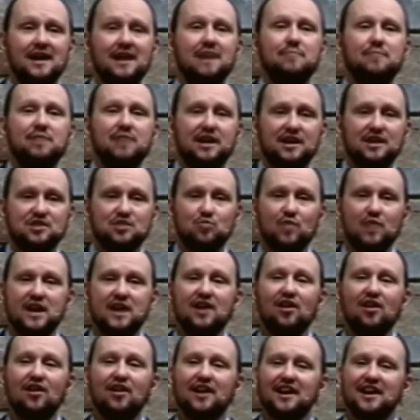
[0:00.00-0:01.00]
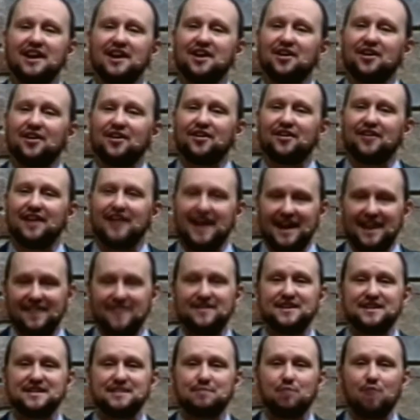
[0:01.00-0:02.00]
Because we are here in
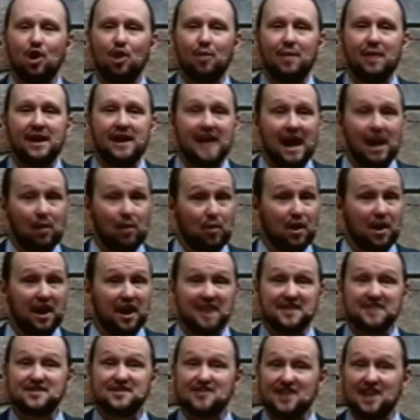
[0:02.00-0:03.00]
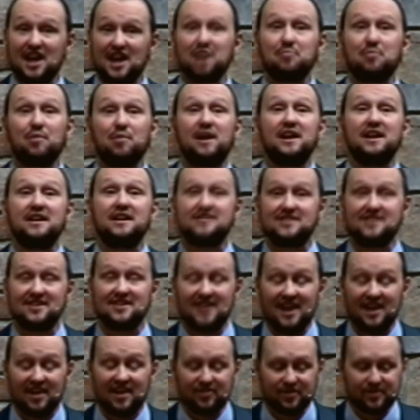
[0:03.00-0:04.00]
this moment, and we're going to celebrate it
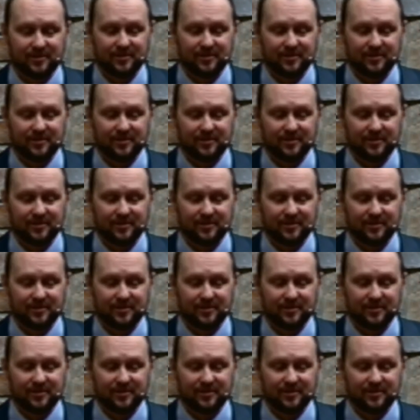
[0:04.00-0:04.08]
together.